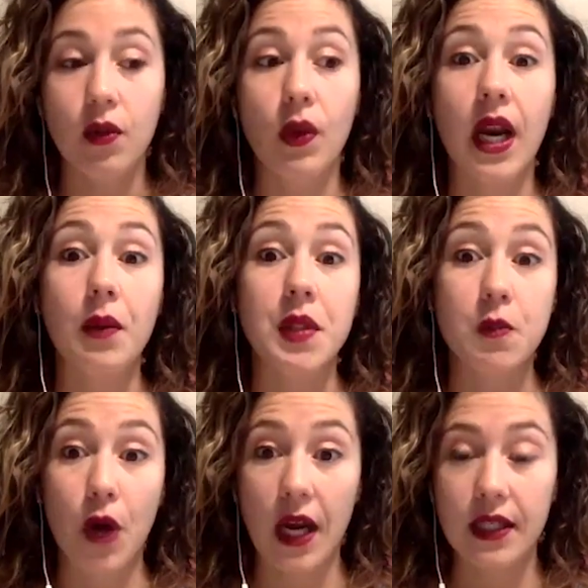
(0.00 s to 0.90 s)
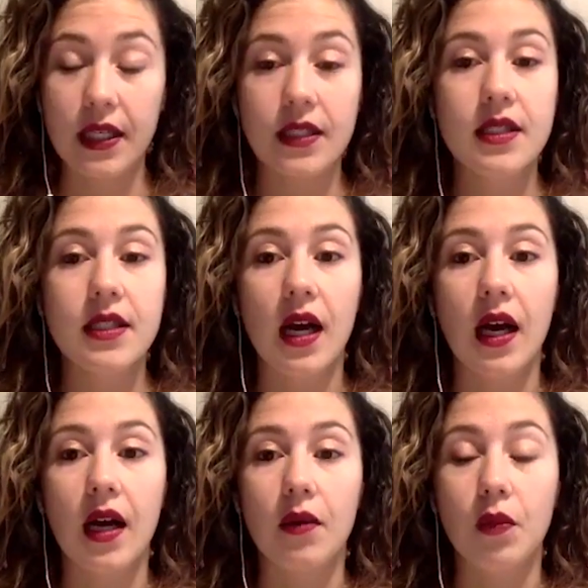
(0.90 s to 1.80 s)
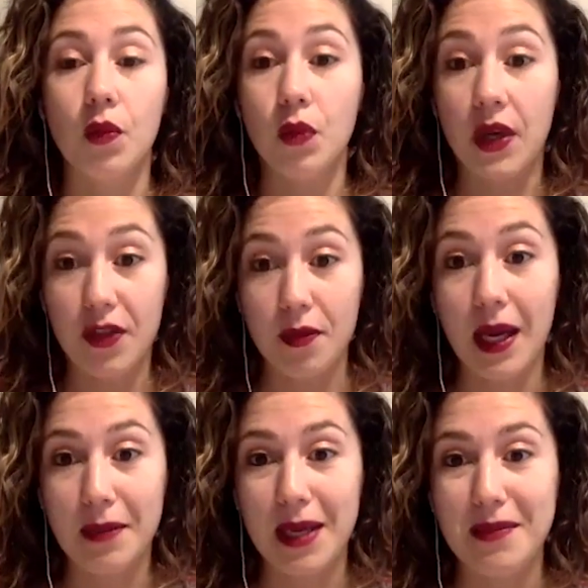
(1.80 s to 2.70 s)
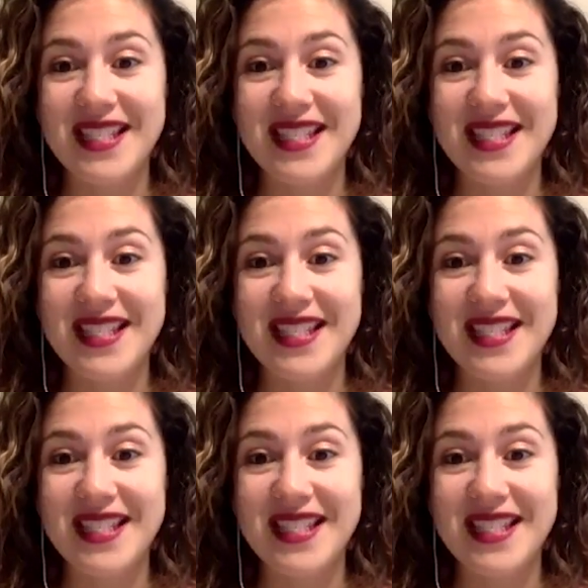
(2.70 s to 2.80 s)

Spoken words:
when I was pregnant with my babies.